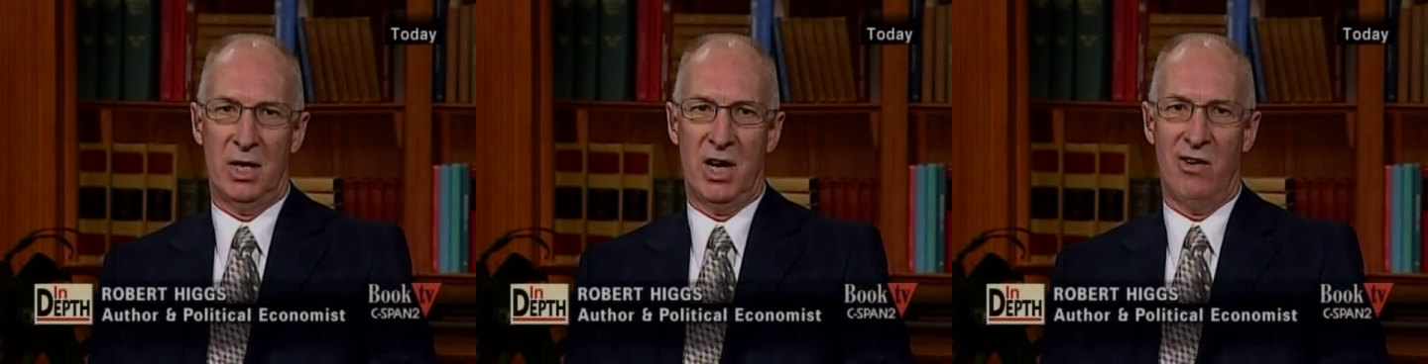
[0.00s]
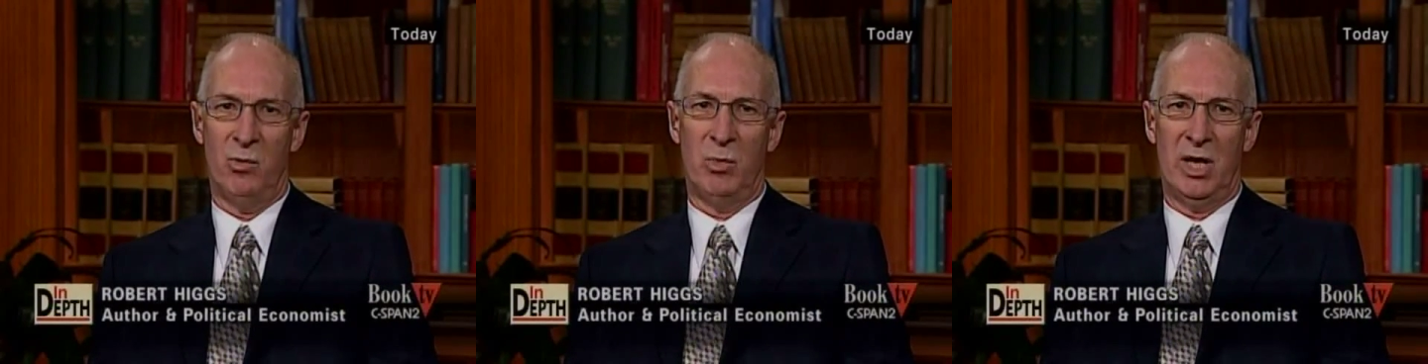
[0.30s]

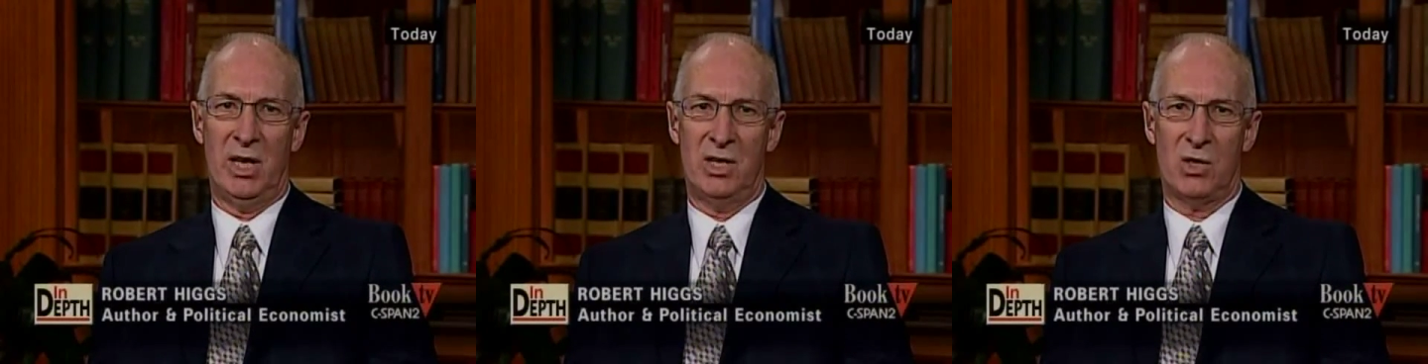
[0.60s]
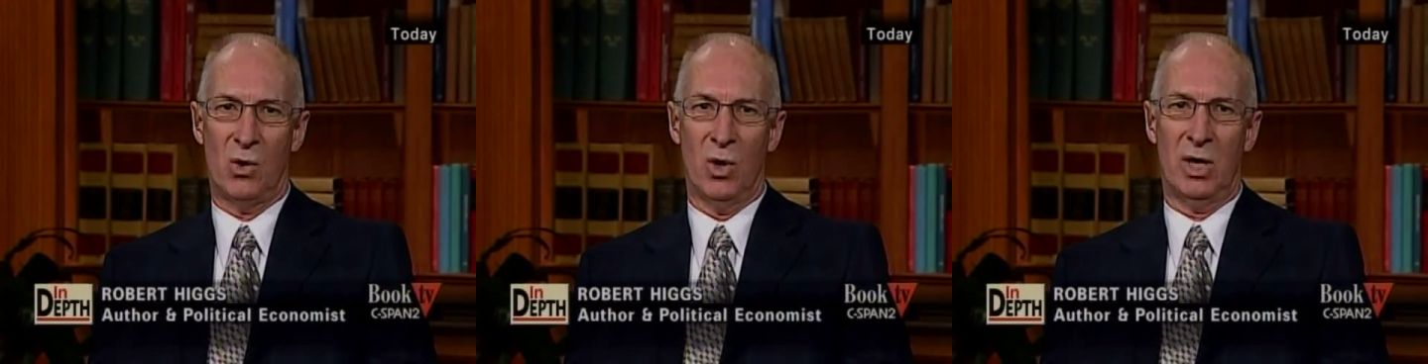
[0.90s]
Government is
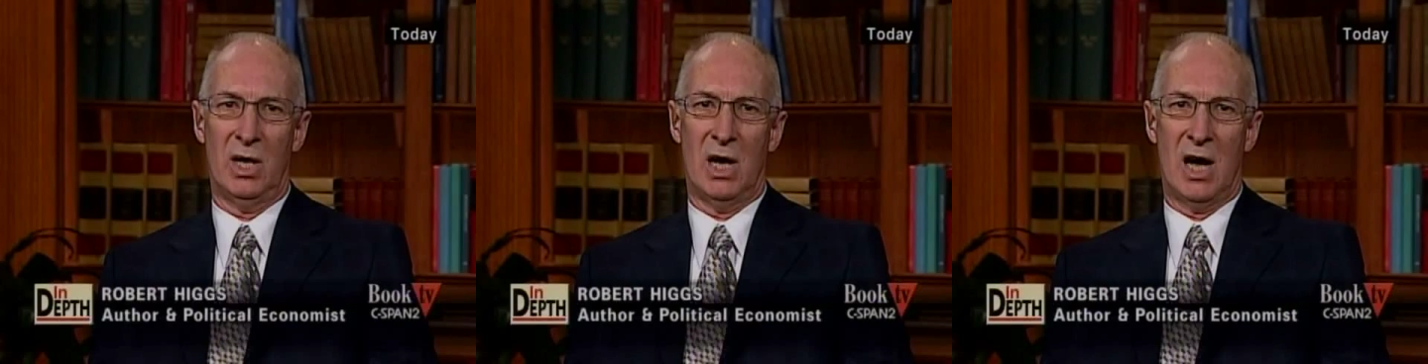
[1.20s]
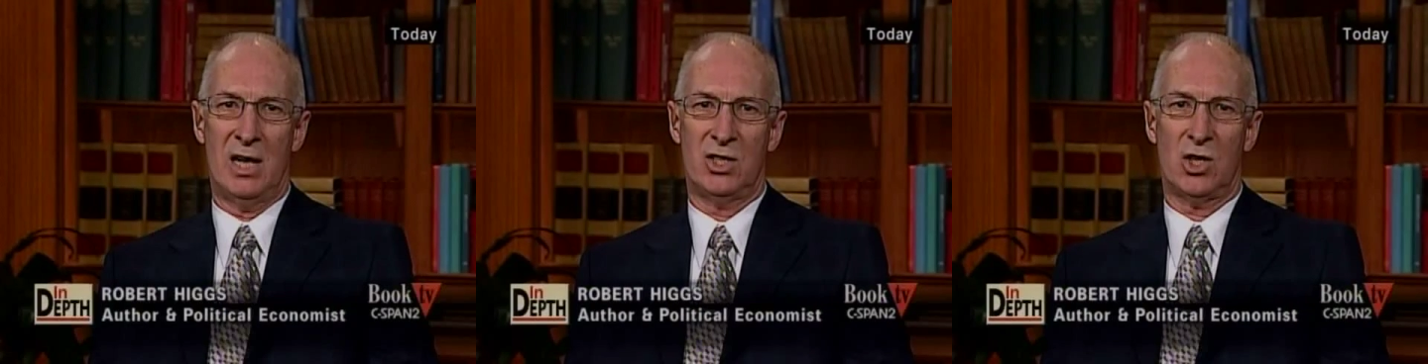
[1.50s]

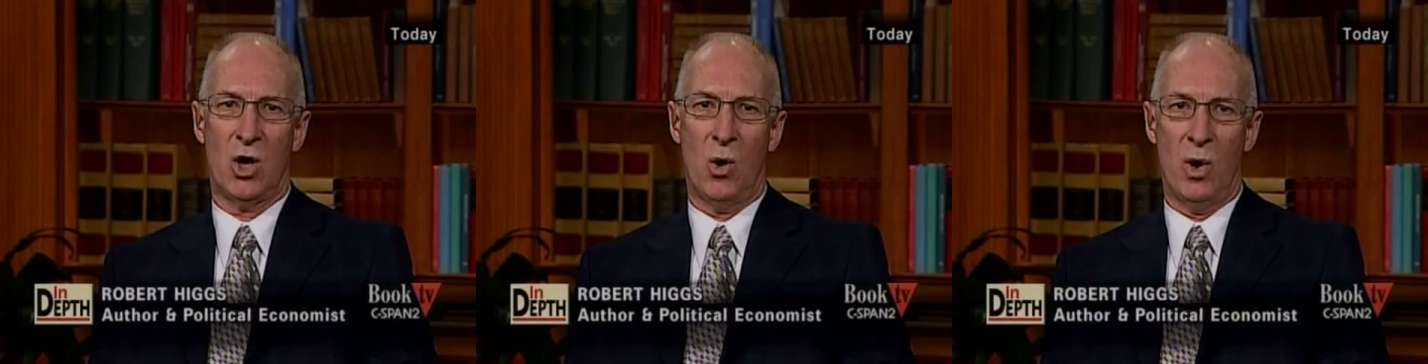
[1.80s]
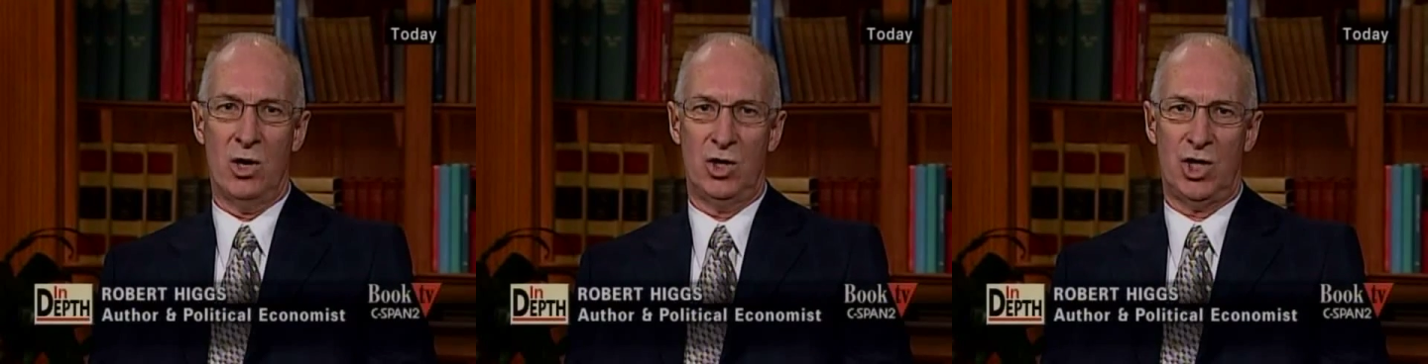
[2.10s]
organized
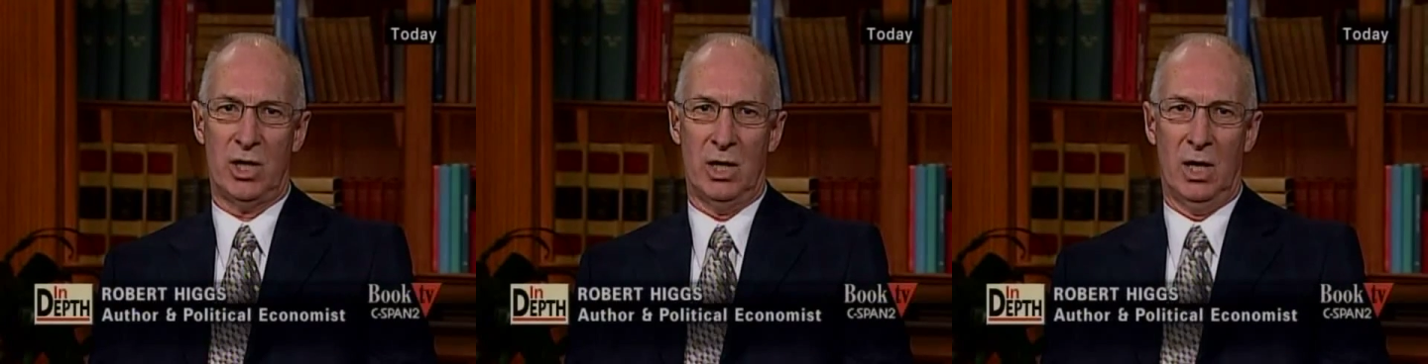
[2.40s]
coercion.